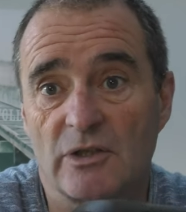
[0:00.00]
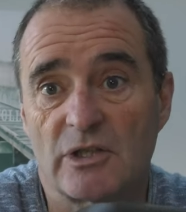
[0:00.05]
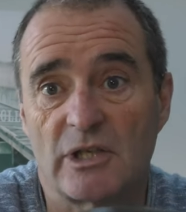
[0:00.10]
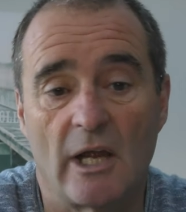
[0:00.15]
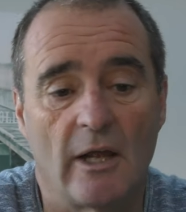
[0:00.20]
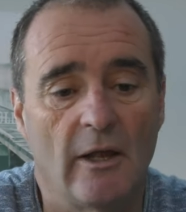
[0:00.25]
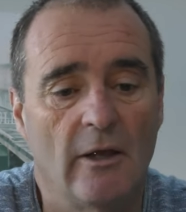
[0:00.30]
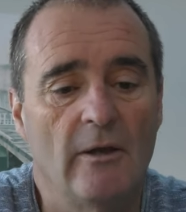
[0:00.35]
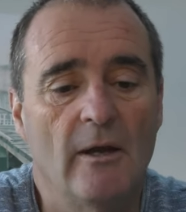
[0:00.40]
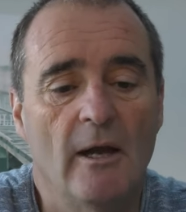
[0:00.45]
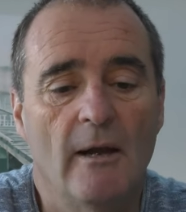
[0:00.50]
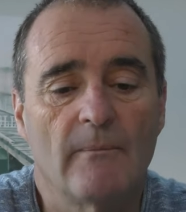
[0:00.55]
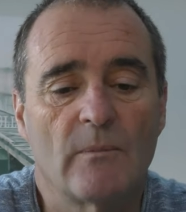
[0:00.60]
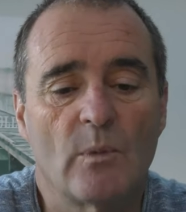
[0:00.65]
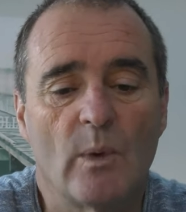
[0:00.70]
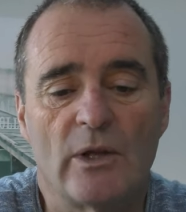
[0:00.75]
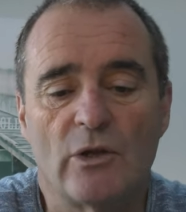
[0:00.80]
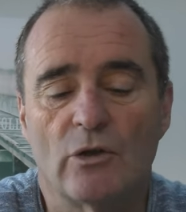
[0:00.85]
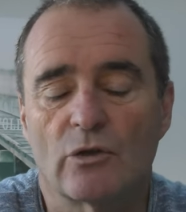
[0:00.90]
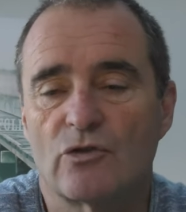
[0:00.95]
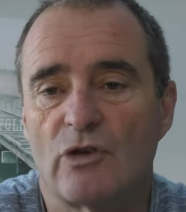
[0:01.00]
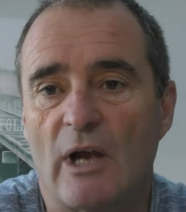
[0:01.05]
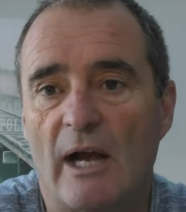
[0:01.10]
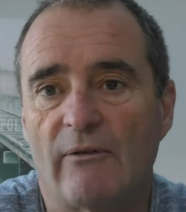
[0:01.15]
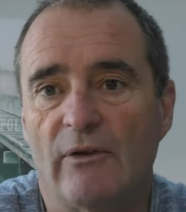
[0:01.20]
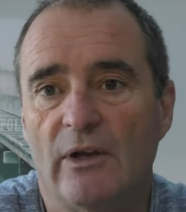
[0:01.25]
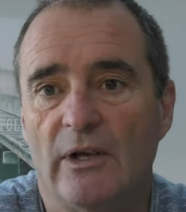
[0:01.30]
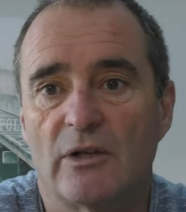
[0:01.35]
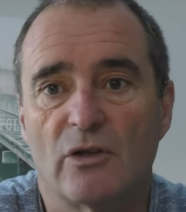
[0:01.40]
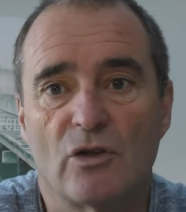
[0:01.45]
So when you're
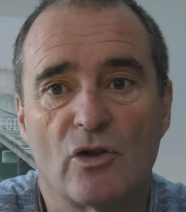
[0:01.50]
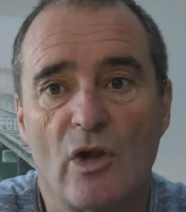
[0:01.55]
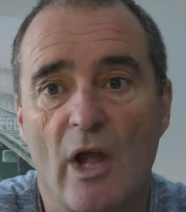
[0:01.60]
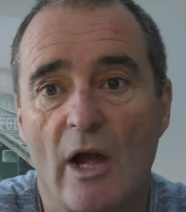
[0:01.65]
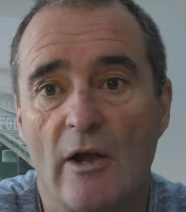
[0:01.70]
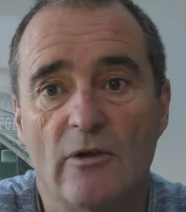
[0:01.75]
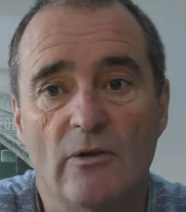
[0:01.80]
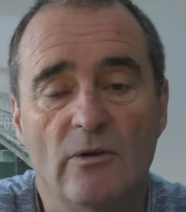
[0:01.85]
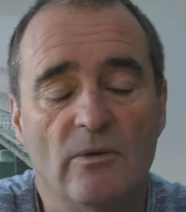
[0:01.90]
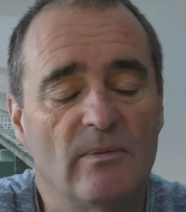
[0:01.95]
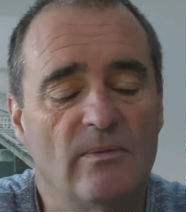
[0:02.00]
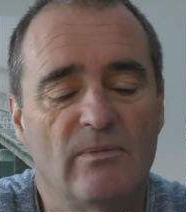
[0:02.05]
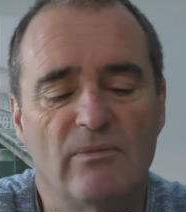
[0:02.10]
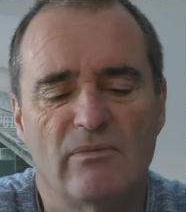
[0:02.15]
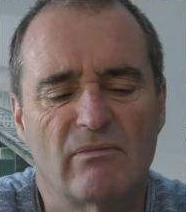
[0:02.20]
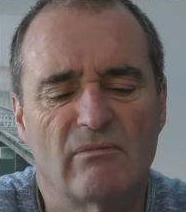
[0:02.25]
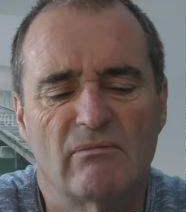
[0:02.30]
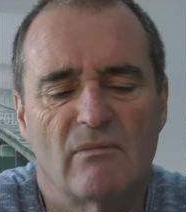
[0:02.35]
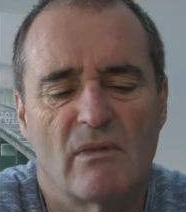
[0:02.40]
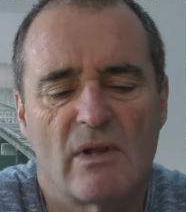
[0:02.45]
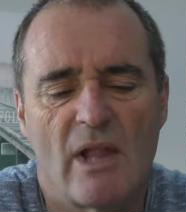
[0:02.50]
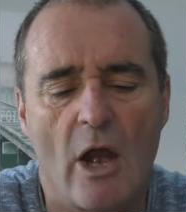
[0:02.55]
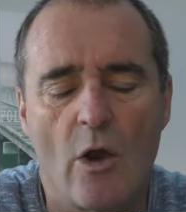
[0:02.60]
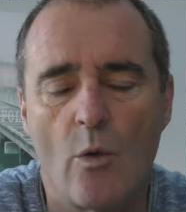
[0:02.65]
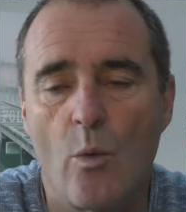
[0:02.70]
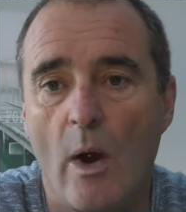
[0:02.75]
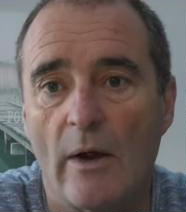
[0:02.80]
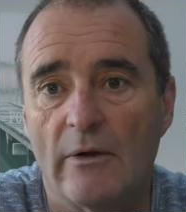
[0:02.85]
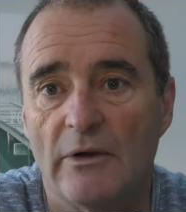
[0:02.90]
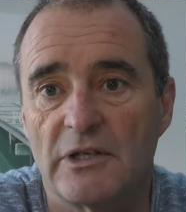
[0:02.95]
traveling,
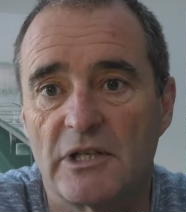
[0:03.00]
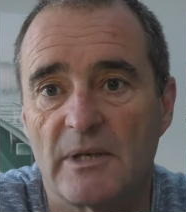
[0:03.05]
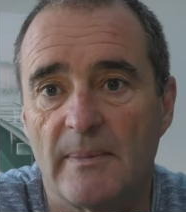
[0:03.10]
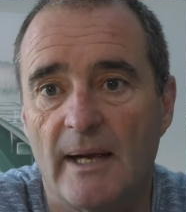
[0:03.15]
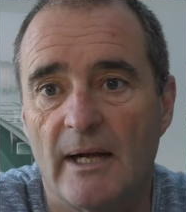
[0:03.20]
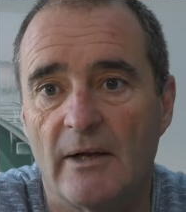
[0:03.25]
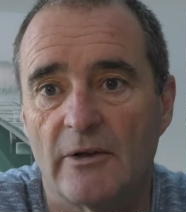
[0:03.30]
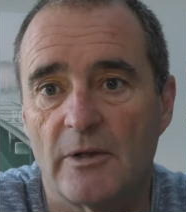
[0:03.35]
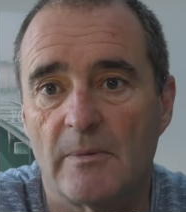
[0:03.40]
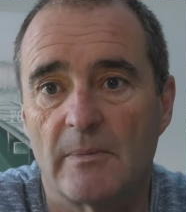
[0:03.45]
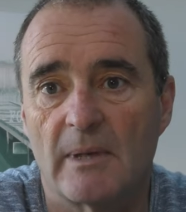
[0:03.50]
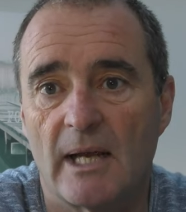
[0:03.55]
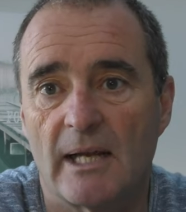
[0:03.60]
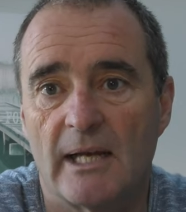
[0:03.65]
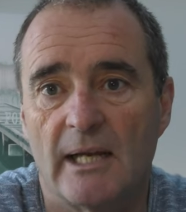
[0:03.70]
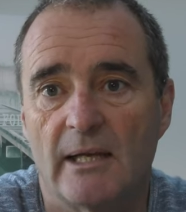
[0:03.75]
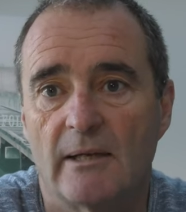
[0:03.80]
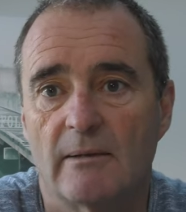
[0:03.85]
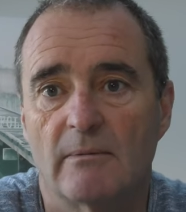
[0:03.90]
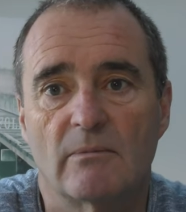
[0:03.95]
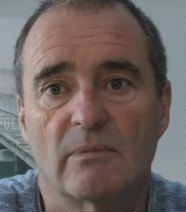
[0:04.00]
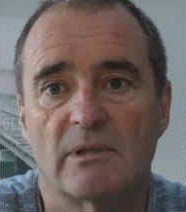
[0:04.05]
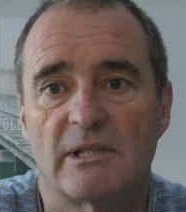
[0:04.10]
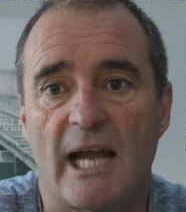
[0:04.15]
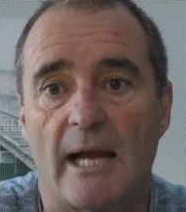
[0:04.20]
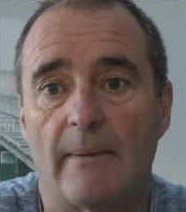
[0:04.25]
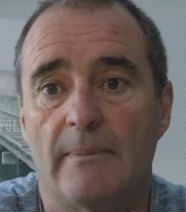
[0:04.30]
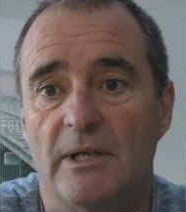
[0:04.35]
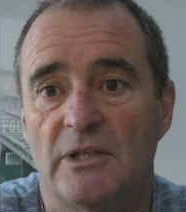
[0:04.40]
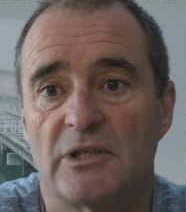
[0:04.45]
no worries about them getting
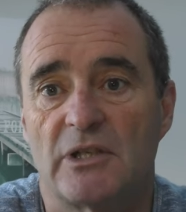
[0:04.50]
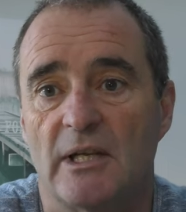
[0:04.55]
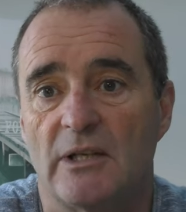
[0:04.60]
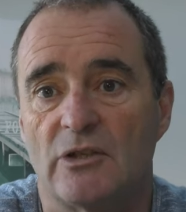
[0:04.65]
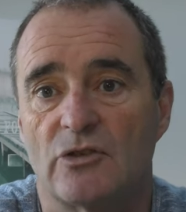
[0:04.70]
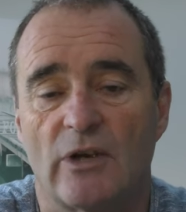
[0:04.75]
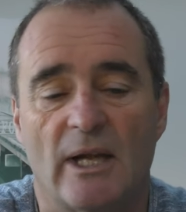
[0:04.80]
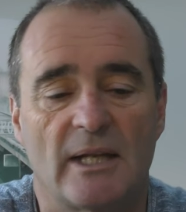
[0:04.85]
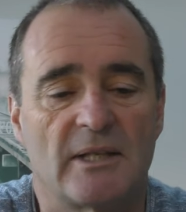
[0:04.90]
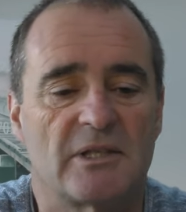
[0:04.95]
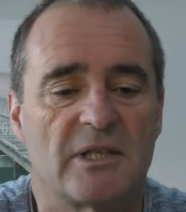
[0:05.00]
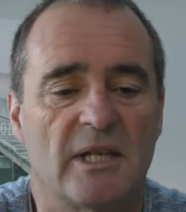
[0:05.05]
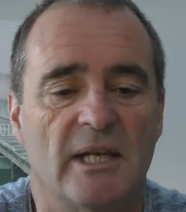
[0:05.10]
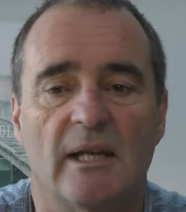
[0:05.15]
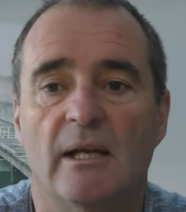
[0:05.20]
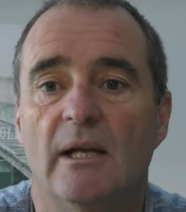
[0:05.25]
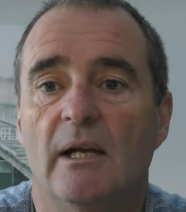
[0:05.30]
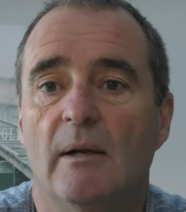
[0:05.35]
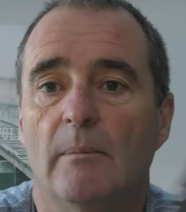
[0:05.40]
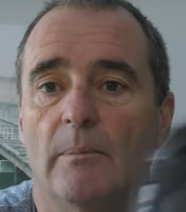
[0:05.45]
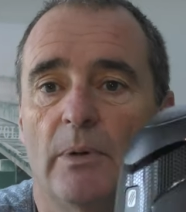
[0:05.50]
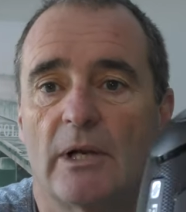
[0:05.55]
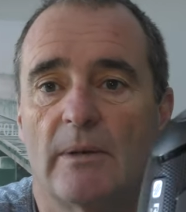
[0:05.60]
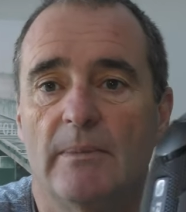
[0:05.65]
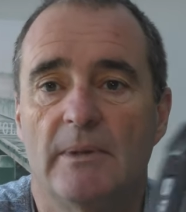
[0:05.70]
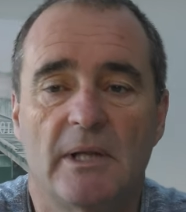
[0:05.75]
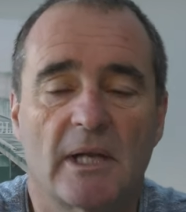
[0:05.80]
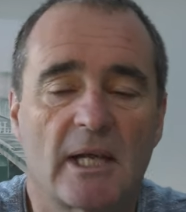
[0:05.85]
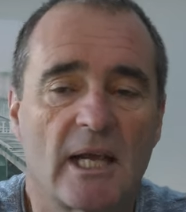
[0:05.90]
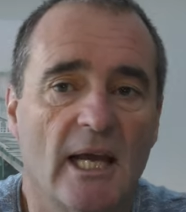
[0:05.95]
damaged in transit. Put
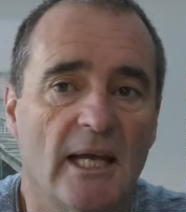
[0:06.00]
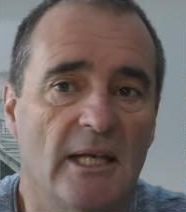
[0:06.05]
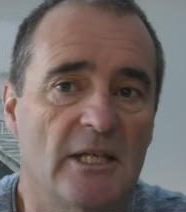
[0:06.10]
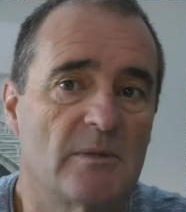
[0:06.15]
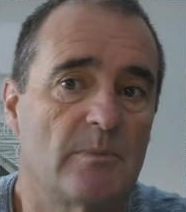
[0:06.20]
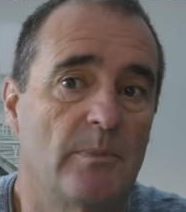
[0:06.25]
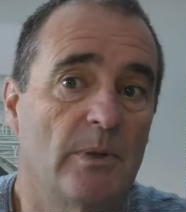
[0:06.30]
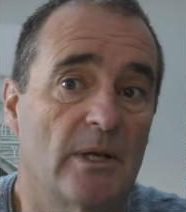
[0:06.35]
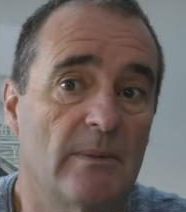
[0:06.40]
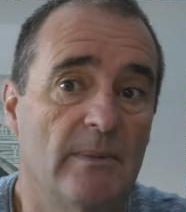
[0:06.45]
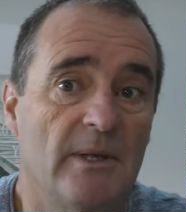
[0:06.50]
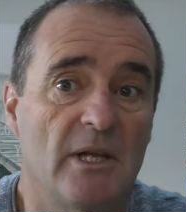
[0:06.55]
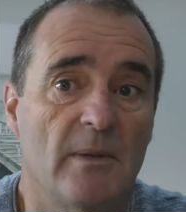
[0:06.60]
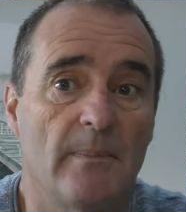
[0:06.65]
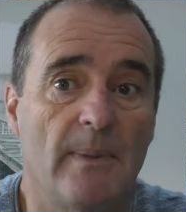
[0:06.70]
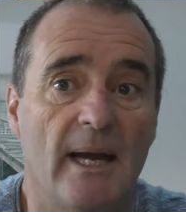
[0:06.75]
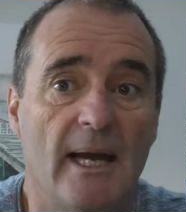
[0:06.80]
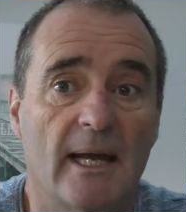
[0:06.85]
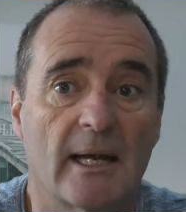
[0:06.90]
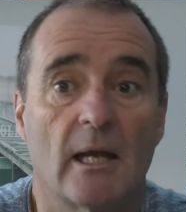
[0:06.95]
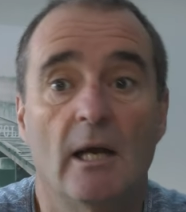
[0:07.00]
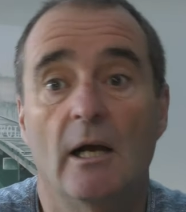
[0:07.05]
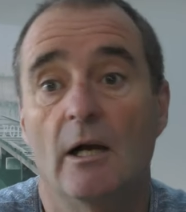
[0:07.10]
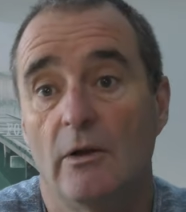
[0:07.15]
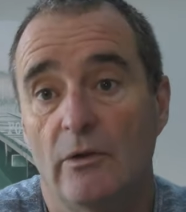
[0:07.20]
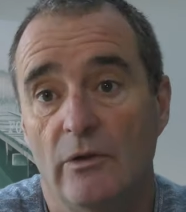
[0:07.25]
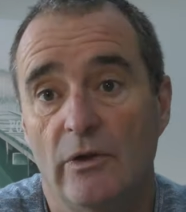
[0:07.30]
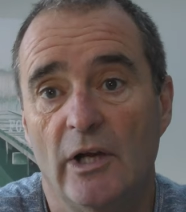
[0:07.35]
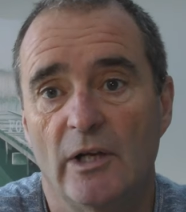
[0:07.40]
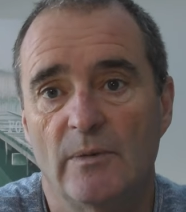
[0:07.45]
them in the case, put them in your bag,
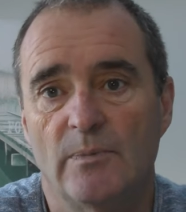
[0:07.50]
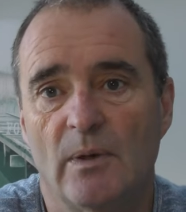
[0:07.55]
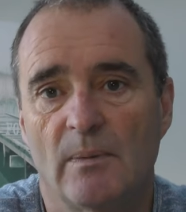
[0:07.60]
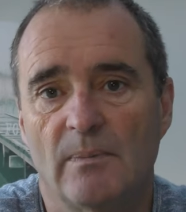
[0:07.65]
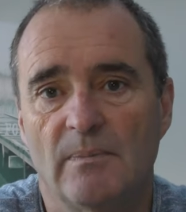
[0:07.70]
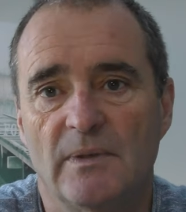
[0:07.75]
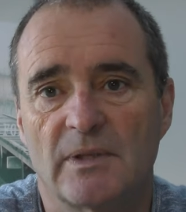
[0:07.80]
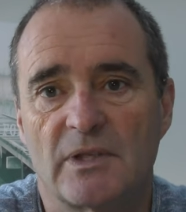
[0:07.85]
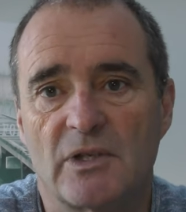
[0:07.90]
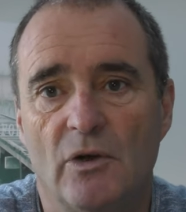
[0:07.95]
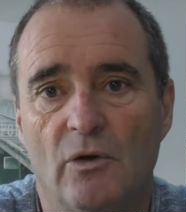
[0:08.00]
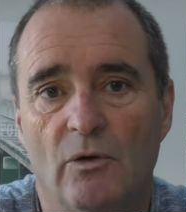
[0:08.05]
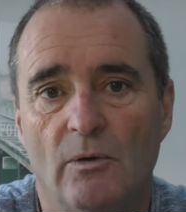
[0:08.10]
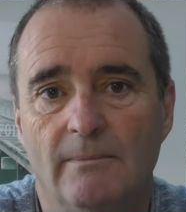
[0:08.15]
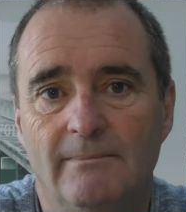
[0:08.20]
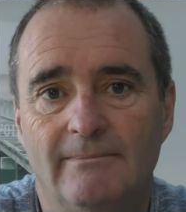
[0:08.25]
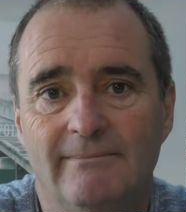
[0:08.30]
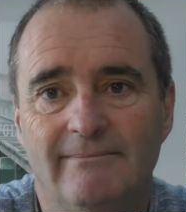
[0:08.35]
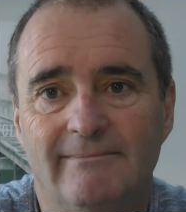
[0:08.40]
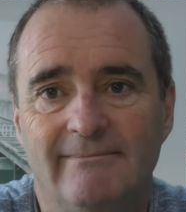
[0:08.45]
no problem at all.